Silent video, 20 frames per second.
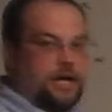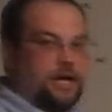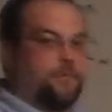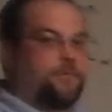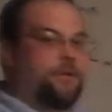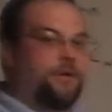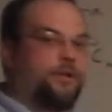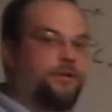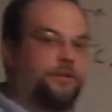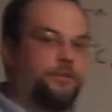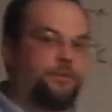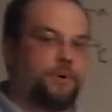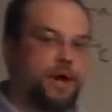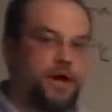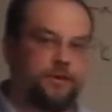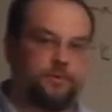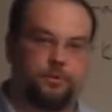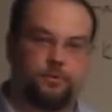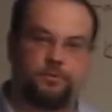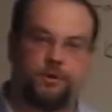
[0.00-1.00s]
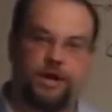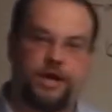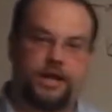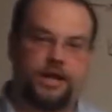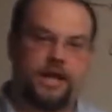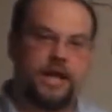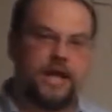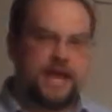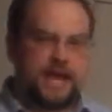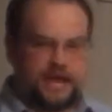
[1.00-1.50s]
up and the bond will break.
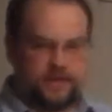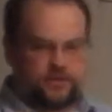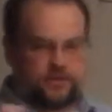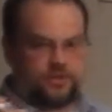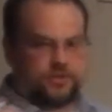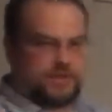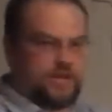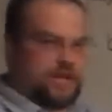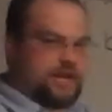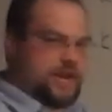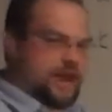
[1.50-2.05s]
It's just a